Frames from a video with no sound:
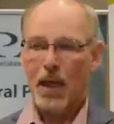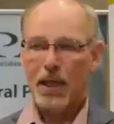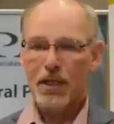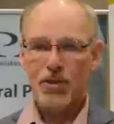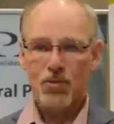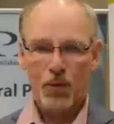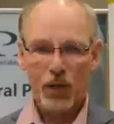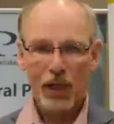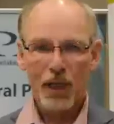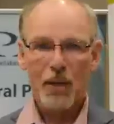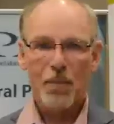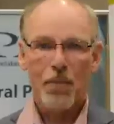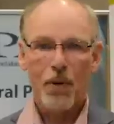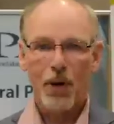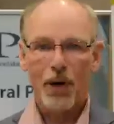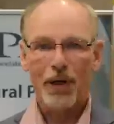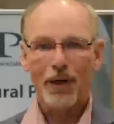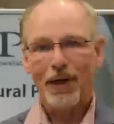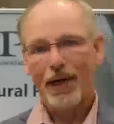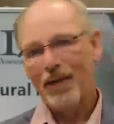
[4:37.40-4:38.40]
It's really
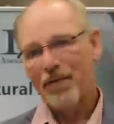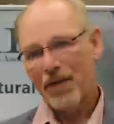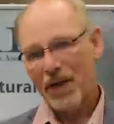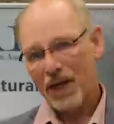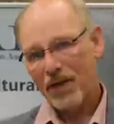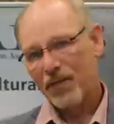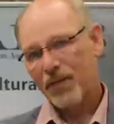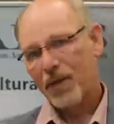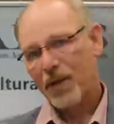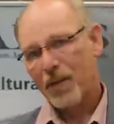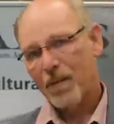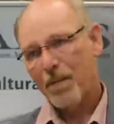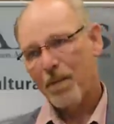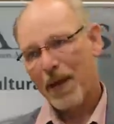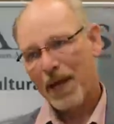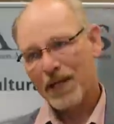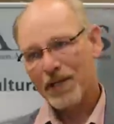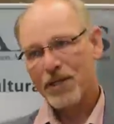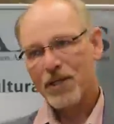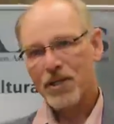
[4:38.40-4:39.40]
important, even if the
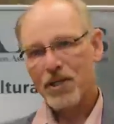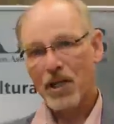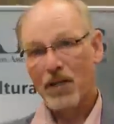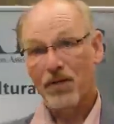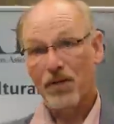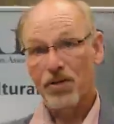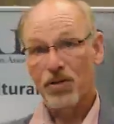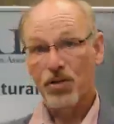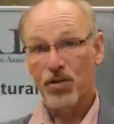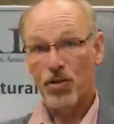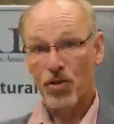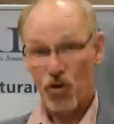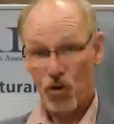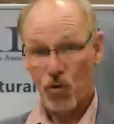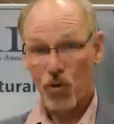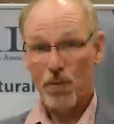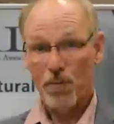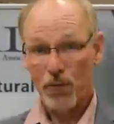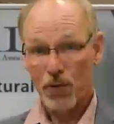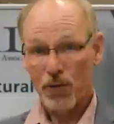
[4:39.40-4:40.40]
basis levels do
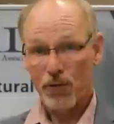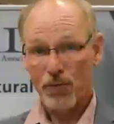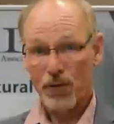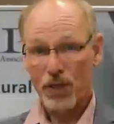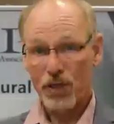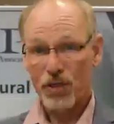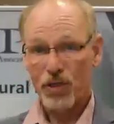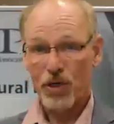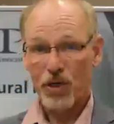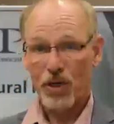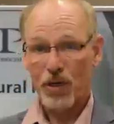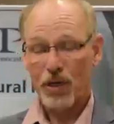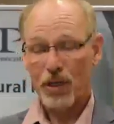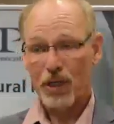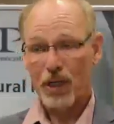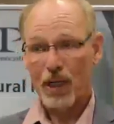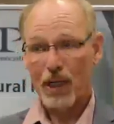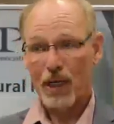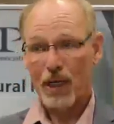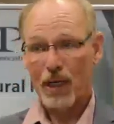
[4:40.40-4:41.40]
improve this year and
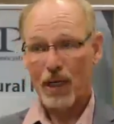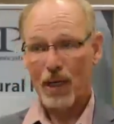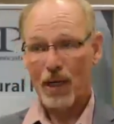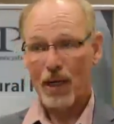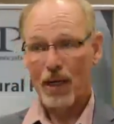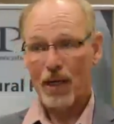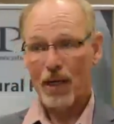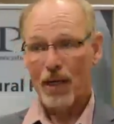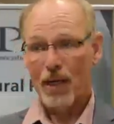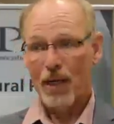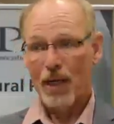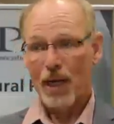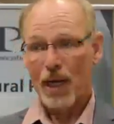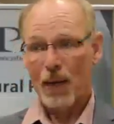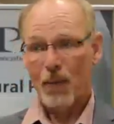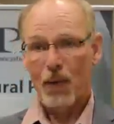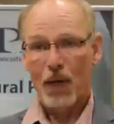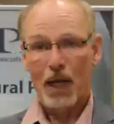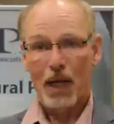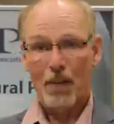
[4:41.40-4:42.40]

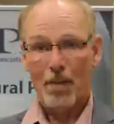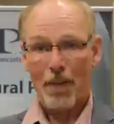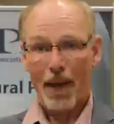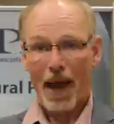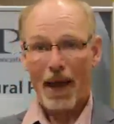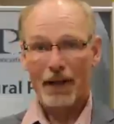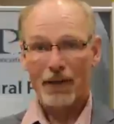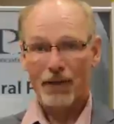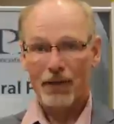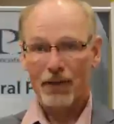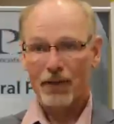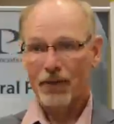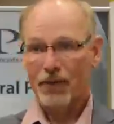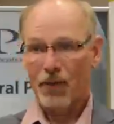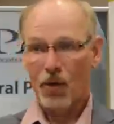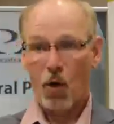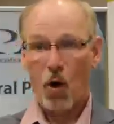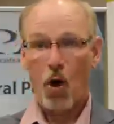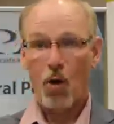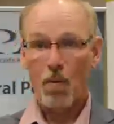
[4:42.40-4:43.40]
we get back to
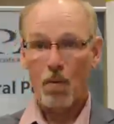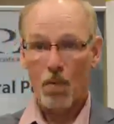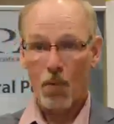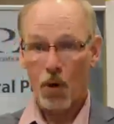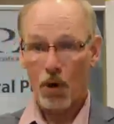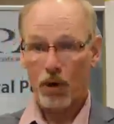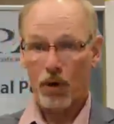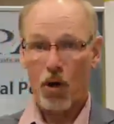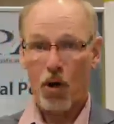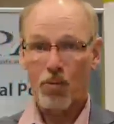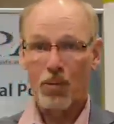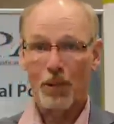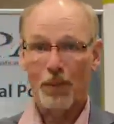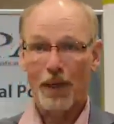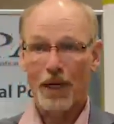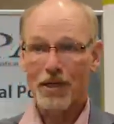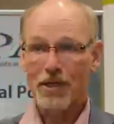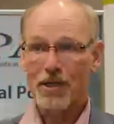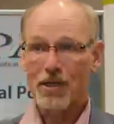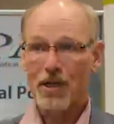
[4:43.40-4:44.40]
more normal
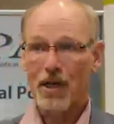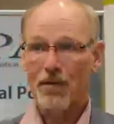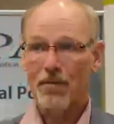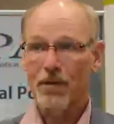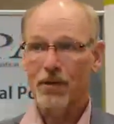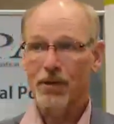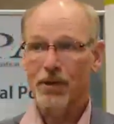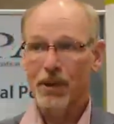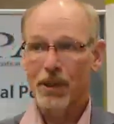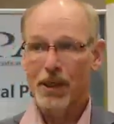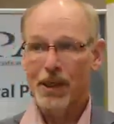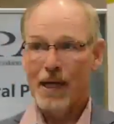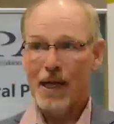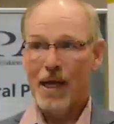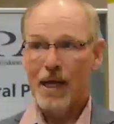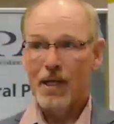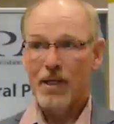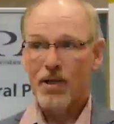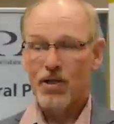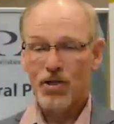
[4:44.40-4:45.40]
basis levels,
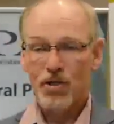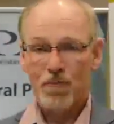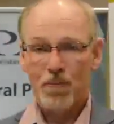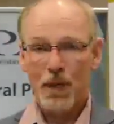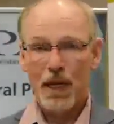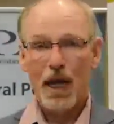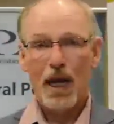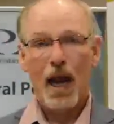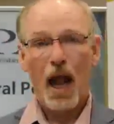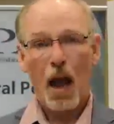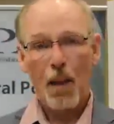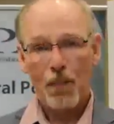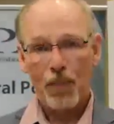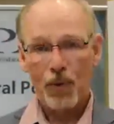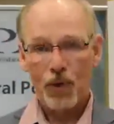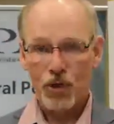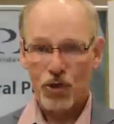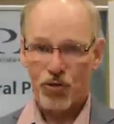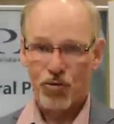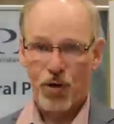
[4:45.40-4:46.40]
there's been an
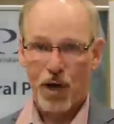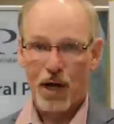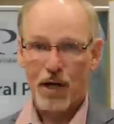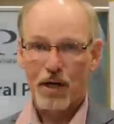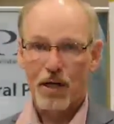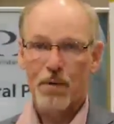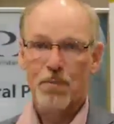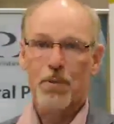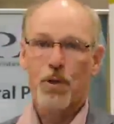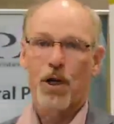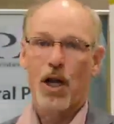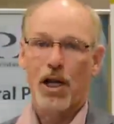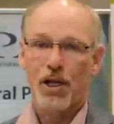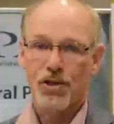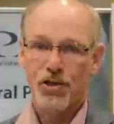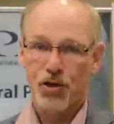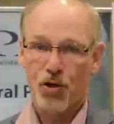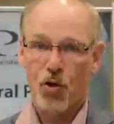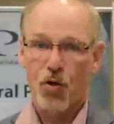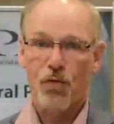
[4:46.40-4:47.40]
upward trend in
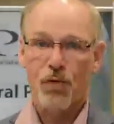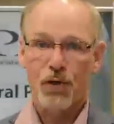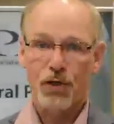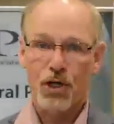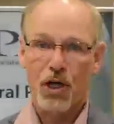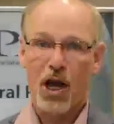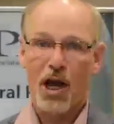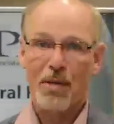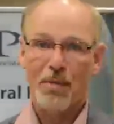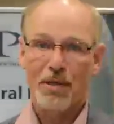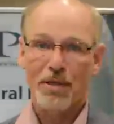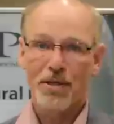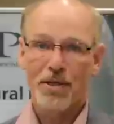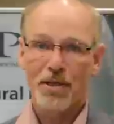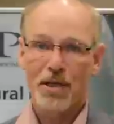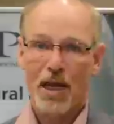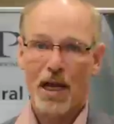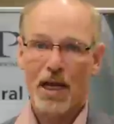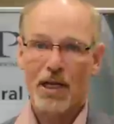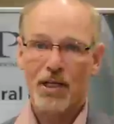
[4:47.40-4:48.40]
production over time in
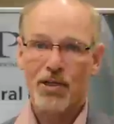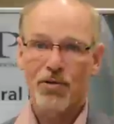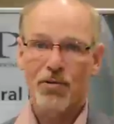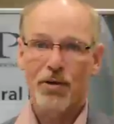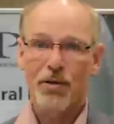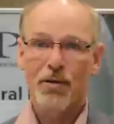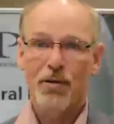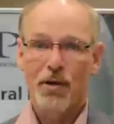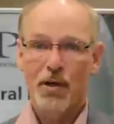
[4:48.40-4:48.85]
Saskatchewan.